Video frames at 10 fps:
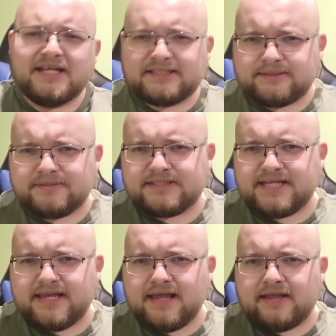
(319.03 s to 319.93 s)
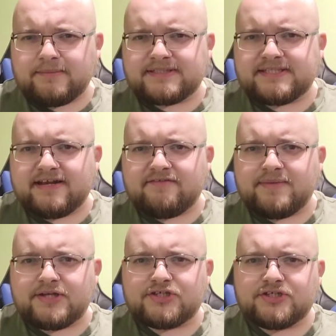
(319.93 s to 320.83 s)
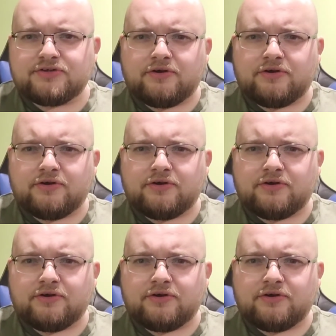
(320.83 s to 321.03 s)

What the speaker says: Some of these key elements that I've mentioned